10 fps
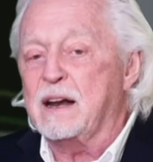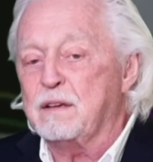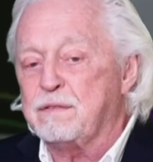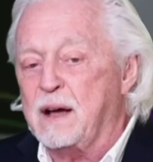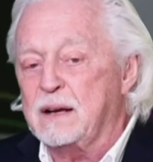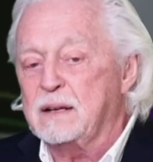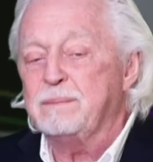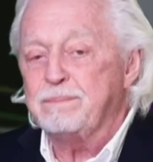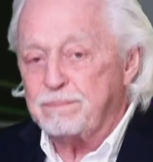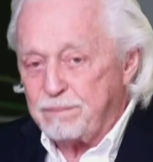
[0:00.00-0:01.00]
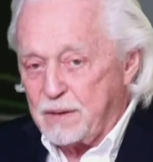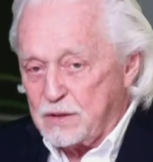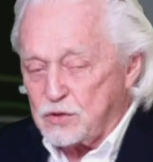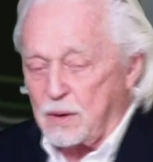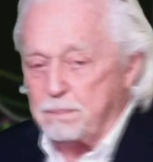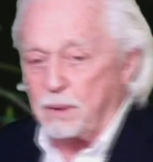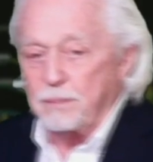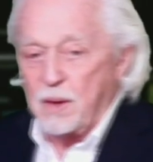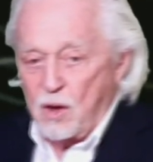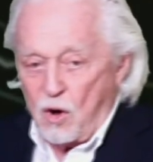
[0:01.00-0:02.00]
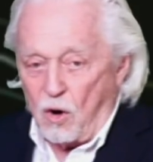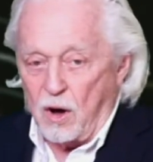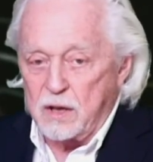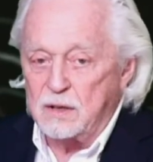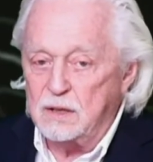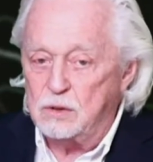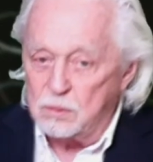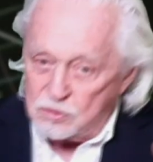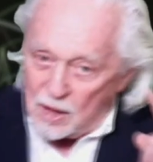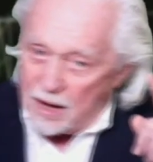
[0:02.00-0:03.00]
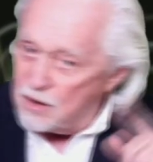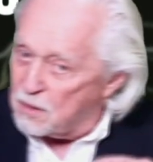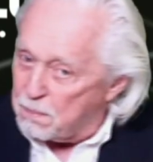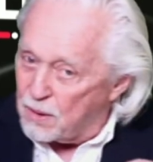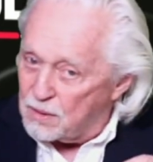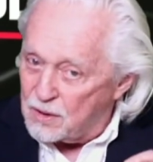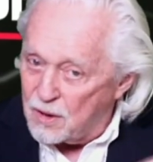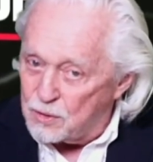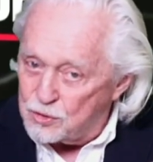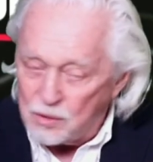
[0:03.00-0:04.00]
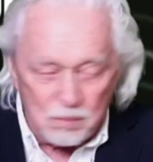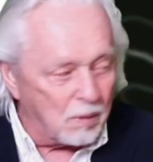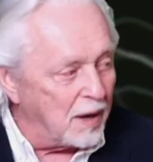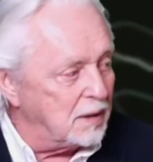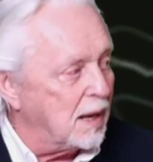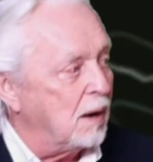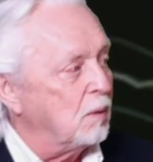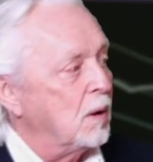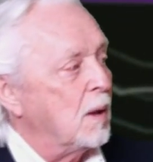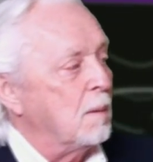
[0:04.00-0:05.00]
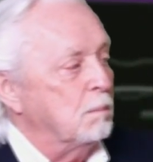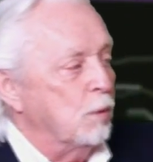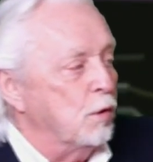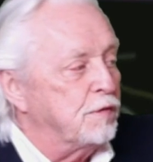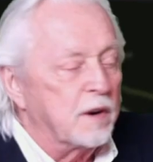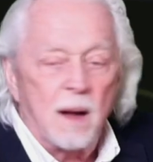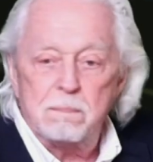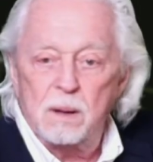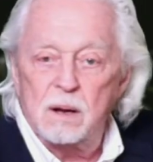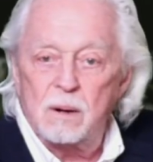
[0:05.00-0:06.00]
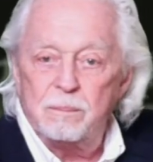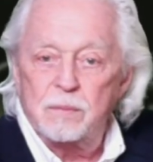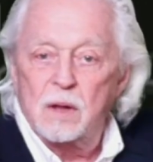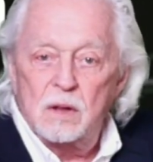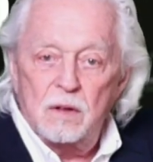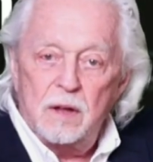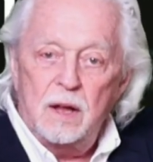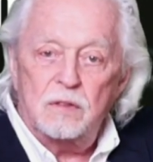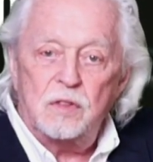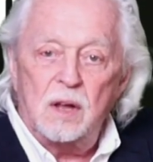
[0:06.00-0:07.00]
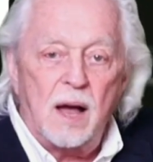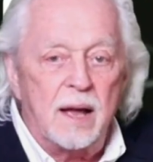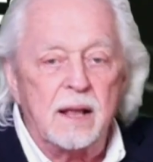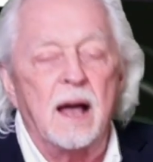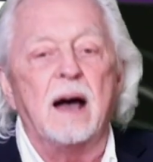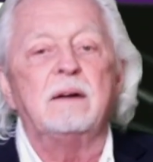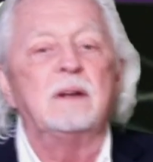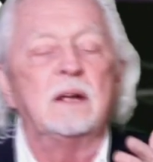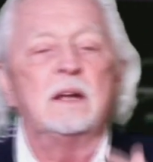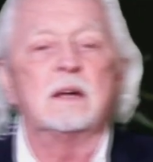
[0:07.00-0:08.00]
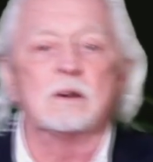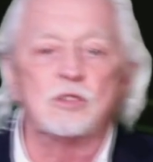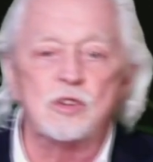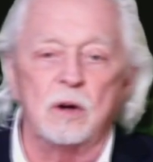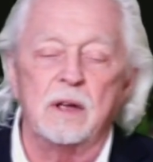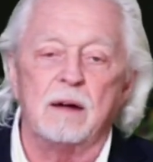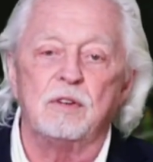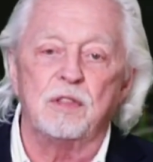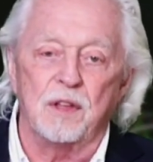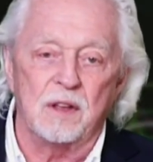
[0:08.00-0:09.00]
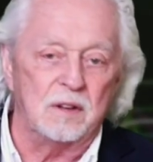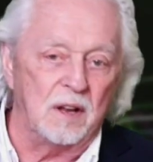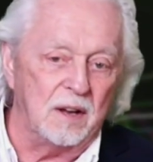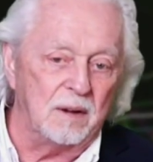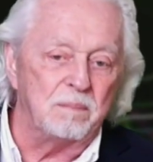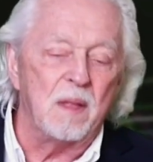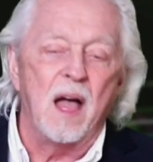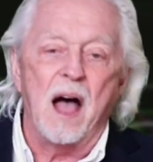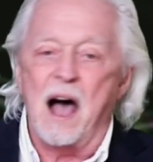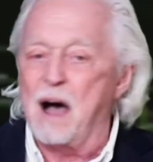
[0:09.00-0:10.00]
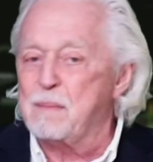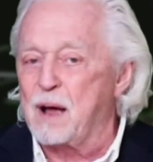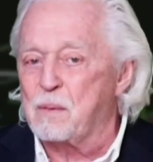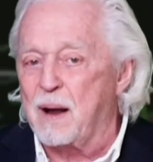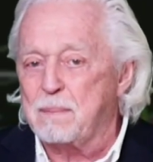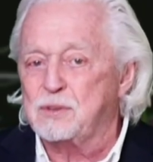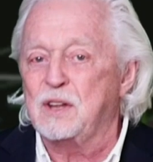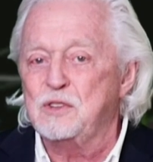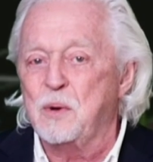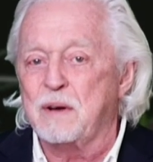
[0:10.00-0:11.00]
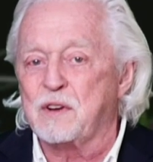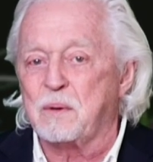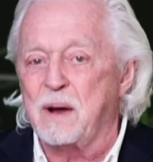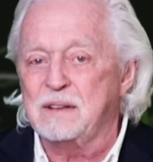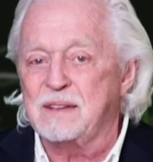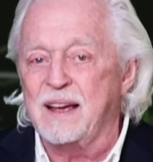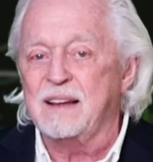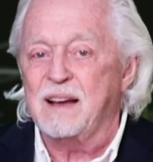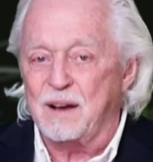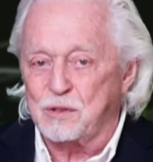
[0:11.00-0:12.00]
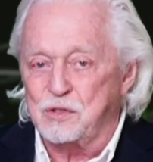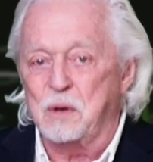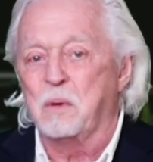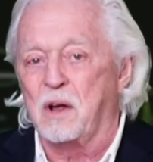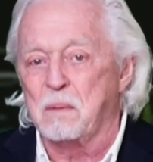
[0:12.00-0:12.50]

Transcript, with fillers: do you find it? It's simple. All you need to do is take your cursor right now, move it up here, hit the icon. It'll show you everything you need. I'm Ira Epstein. You have a great day. I'll see you all